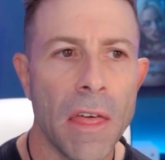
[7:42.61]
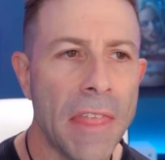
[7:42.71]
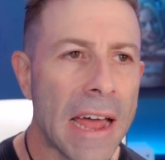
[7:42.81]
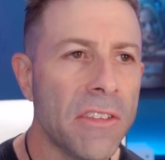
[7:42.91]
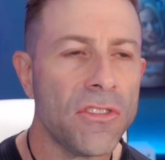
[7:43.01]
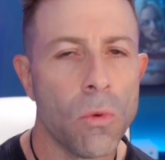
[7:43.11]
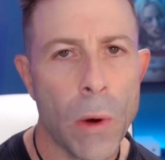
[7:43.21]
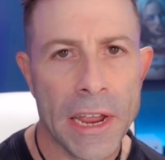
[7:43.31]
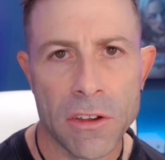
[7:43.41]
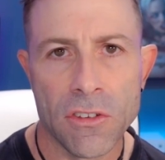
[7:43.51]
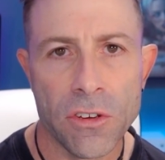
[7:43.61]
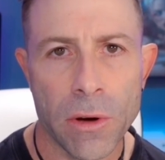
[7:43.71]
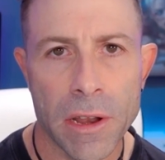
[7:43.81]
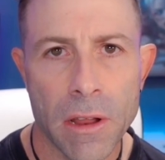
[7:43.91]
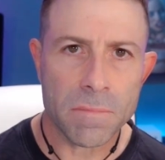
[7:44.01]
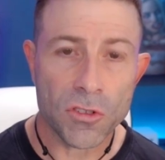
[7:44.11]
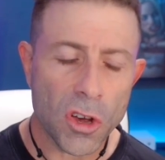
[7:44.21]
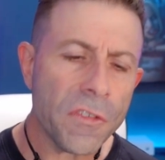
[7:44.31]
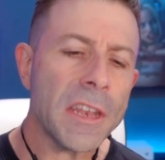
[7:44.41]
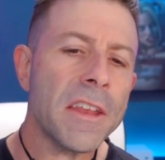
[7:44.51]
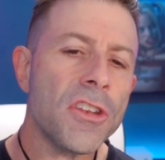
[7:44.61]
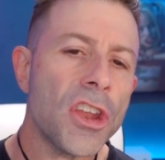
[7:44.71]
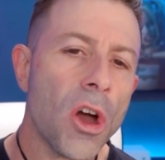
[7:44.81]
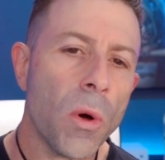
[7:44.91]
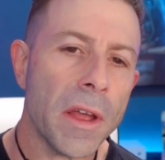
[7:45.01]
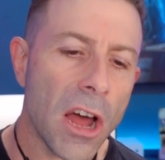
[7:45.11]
That is the way to do it. So if you didn't know it,